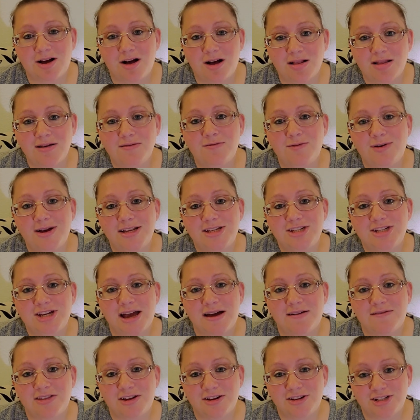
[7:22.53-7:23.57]
all of which
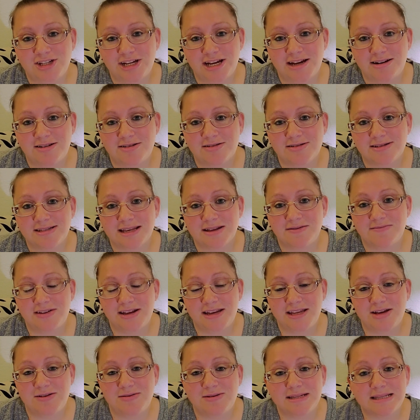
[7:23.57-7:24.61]
have their channels and
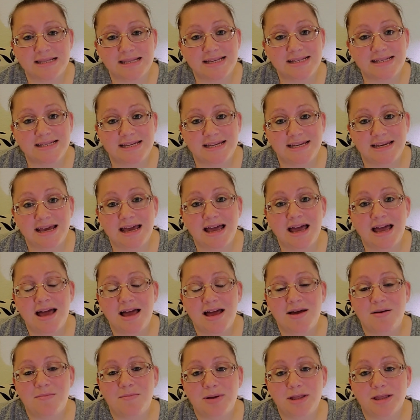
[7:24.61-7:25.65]
videos listed
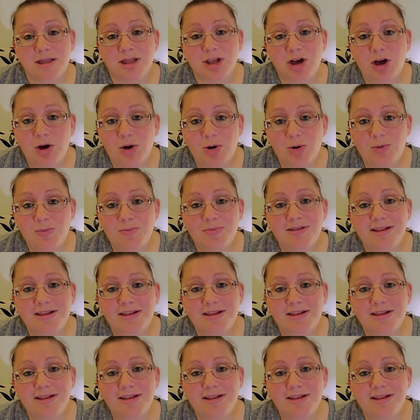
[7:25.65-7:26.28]
below.